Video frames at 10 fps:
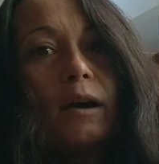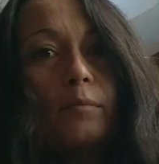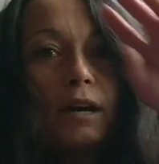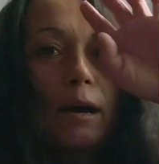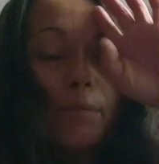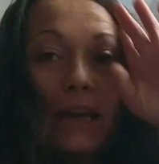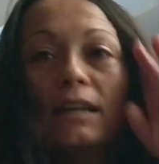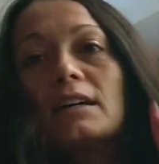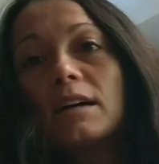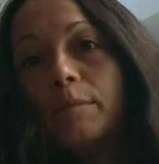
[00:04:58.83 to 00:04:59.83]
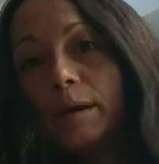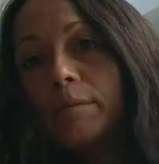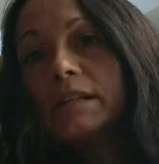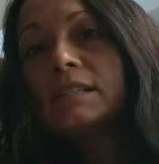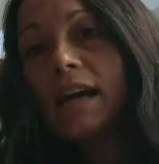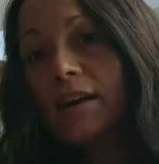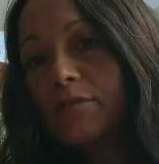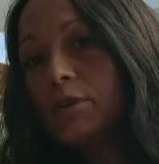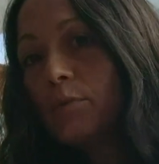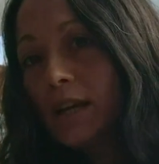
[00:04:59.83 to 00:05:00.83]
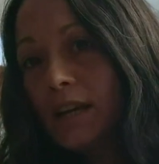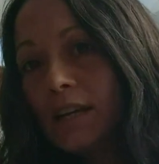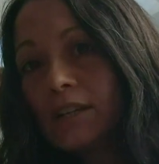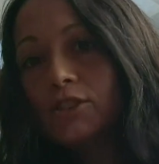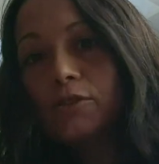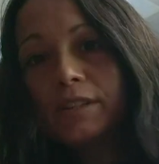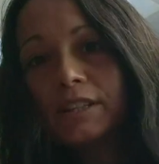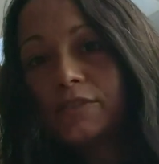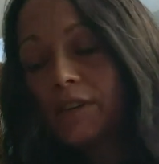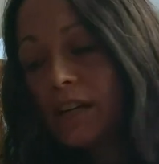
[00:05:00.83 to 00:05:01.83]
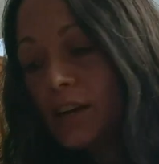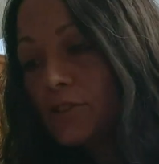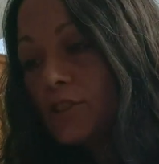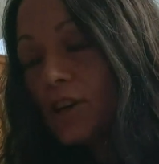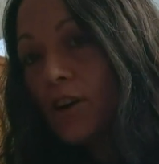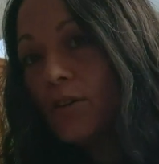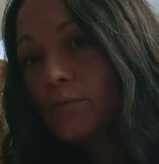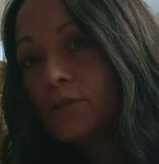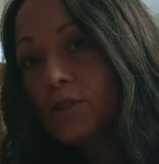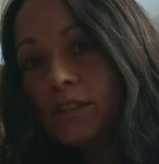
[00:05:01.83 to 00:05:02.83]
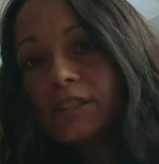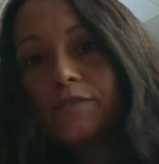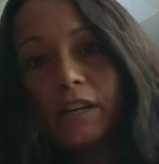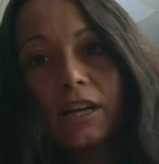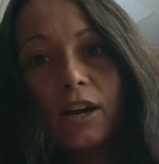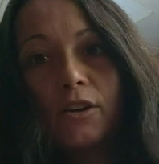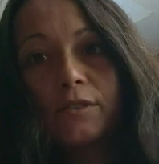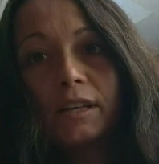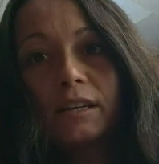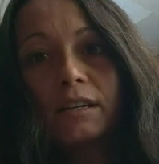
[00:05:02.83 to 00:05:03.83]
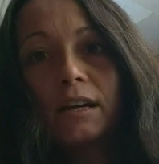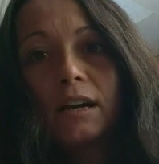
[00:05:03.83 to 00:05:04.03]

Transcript: But I'm making a commitment to every week doing these videos. So I'm doing this video and then